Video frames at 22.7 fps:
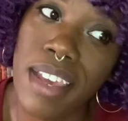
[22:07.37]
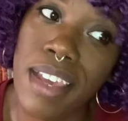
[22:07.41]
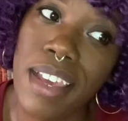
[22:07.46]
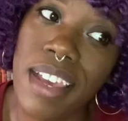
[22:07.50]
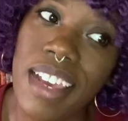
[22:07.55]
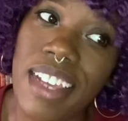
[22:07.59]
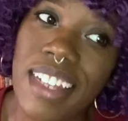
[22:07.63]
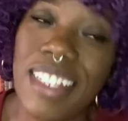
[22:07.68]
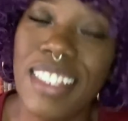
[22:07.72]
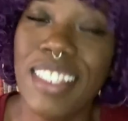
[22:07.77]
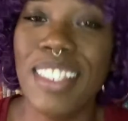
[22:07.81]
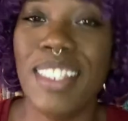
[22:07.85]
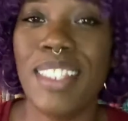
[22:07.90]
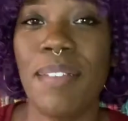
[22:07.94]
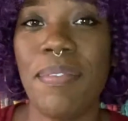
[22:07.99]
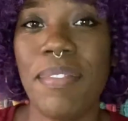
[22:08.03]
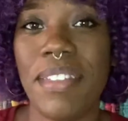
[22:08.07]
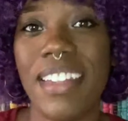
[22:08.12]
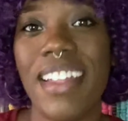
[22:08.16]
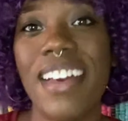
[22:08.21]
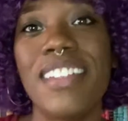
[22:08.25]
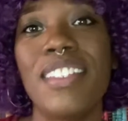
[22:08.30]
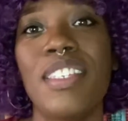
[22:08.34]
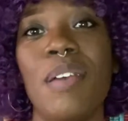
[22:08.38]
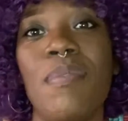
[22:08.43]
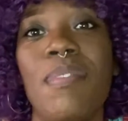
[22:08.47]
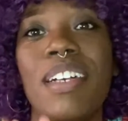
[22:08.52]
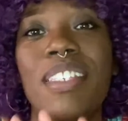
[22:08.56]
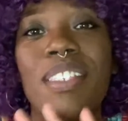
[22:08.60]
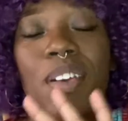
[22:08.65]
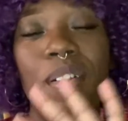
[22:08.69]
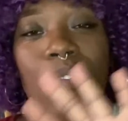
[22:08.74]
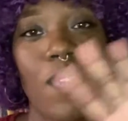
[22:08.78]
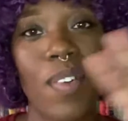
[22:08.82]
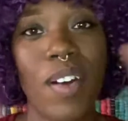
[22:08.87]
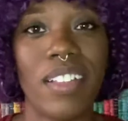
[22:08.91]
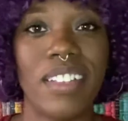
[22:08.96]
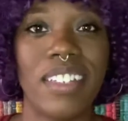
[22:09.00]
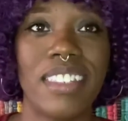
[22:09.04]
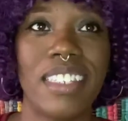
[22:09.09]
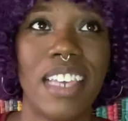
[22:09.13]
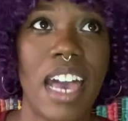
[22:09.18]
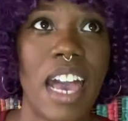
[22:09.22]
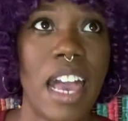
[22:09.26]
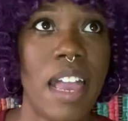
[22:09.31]
And this is something that I tell myself all
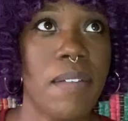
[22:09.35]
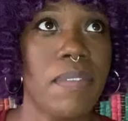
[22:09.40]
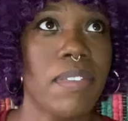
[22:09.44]
the time.